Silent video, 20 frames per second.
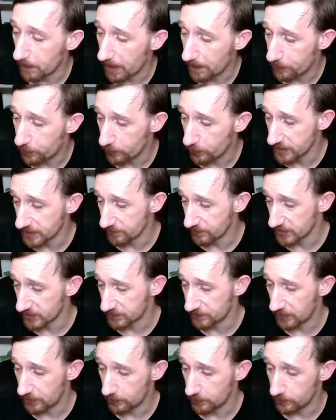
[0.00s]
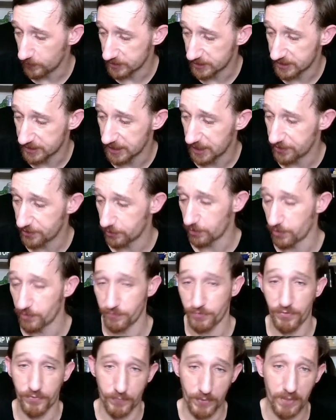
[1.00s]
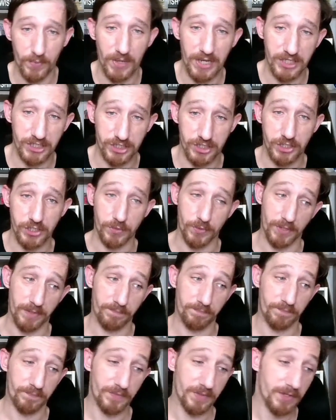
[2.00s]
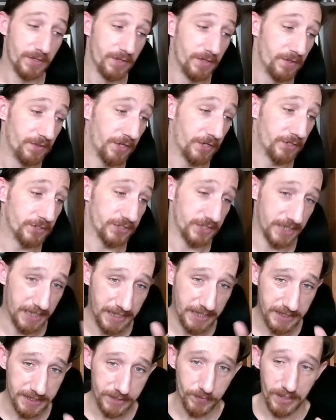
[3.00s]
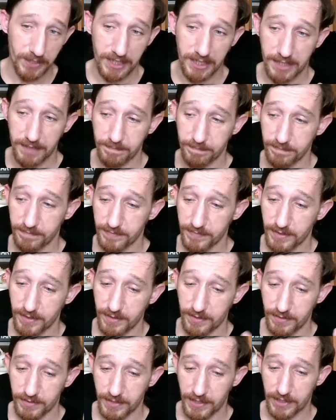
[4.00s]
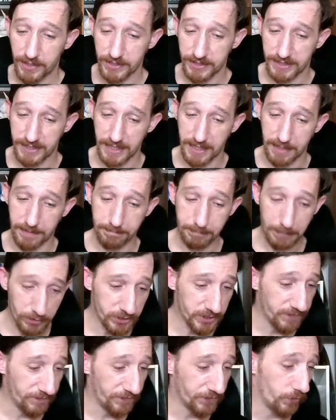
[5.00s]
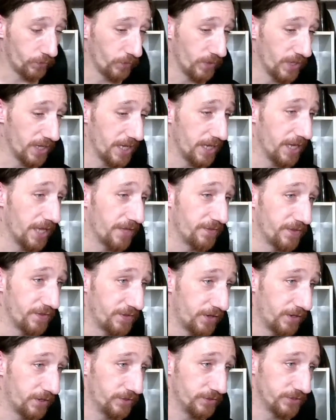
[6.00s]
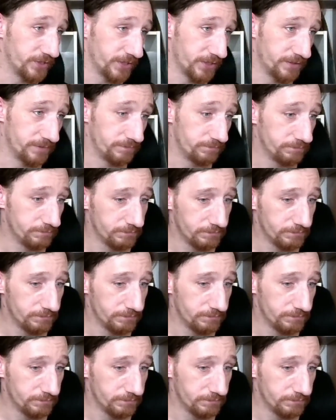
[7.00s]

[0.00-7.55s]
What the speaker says: my point of this video was to say there are three ways to do it. There's the easy way, there's the most difficult way, and then there's